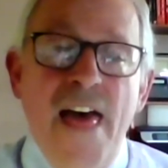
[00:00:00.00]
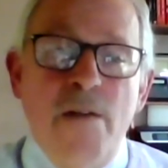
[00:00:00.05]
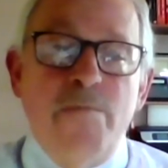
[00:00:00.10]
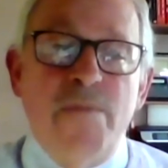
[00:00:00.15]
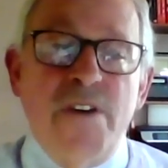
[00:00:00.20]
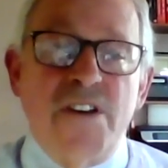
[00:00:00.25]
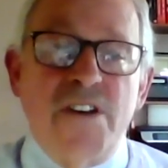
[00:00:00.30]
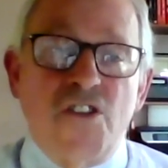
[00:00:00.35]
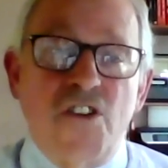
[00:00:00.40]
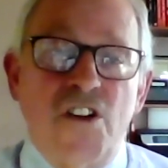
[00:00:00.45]

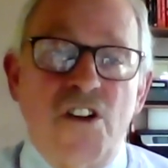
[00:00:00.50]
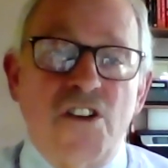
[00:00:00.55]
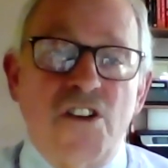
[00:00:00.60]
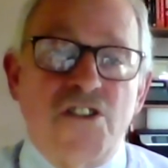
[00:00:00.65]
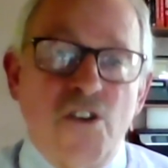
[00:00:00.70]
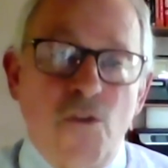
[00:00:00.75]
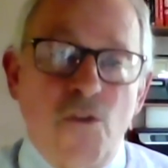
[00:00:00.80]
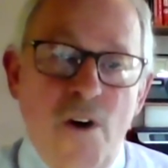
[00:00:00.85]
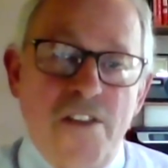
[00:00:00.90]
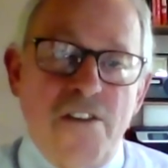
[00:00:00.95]
missiles,
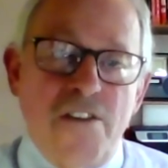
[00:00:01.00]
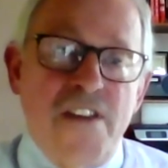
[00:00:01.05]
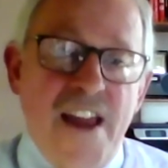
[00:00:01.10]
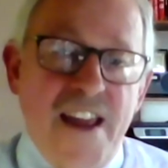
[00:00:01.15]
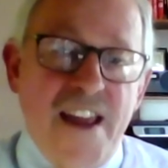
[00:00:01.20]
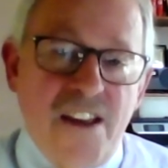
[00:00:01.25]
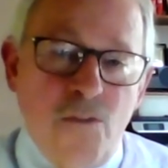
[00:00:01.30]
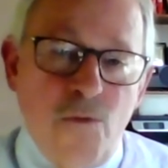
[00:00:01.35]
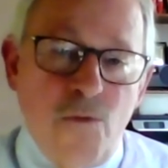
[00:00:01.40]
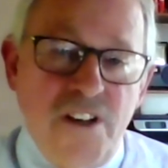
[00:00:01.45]
and whether they
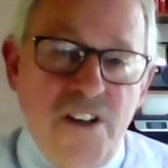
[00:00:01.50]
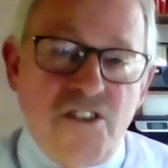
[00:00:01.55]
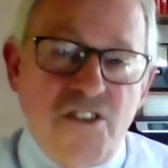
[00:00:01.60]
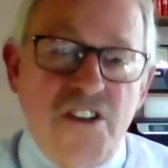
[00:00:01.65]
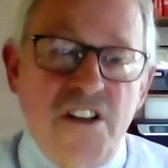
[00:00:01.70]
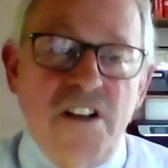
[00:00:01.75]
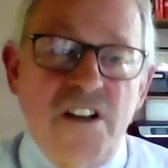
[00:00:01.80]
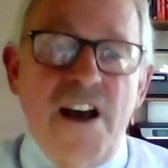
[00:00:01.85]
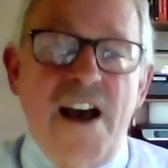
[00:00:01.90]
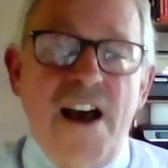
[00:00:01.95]
can reach
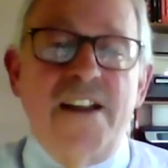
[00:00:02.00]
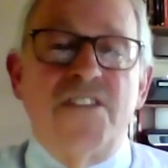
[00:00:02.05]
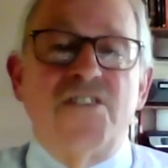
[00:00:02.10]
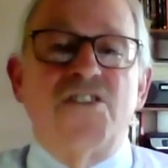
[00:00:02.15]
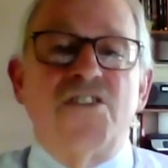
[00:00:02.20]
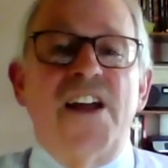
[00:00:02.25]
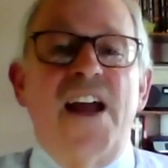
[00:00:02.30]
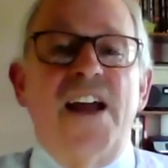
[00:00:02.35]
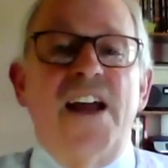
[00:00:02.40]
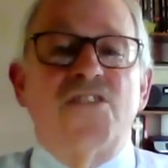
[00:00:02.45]
the United
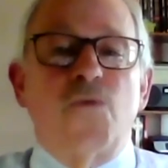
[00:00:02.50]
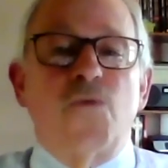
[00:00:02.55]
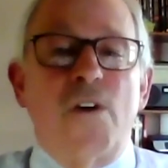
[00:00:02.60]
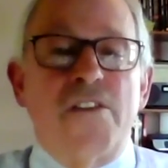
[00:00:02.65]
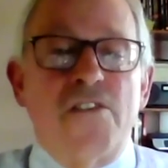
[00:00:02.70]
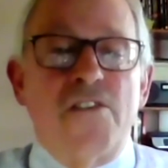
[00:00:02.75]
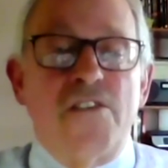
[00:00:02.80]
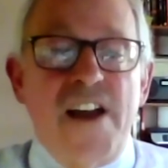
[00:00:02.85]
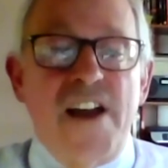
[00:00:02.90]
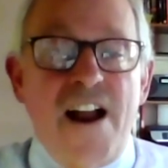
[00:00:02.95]
States,
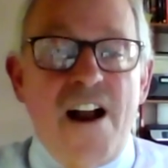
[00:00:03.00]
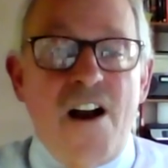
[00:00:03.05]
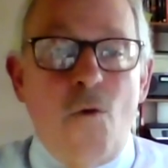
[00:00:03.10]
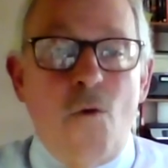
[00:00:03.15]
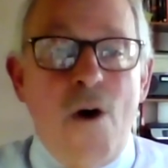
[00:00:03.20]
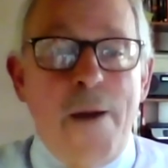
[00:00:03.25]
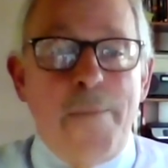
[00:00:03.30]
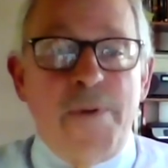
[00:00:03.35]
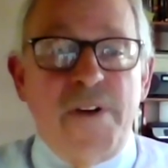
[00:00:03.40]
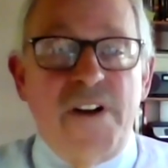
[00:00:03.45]
whether they are
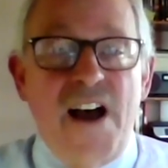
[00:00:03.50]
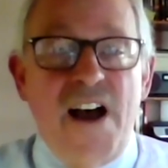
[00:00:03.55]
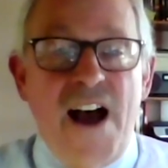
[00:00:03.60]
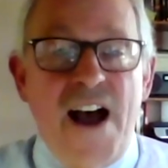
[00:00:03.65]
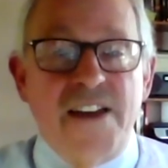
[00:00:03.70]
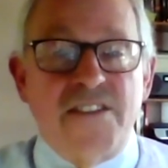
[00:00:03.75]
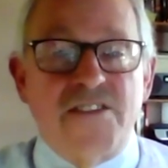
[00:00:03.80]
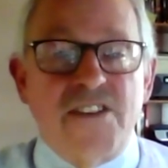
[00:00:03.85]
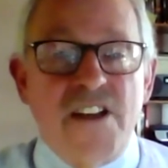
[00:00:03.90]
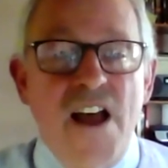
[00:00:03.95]

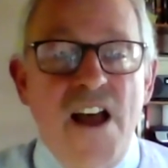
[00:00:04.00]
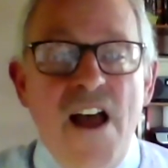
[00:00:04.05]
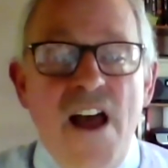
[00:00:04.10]
weaponized.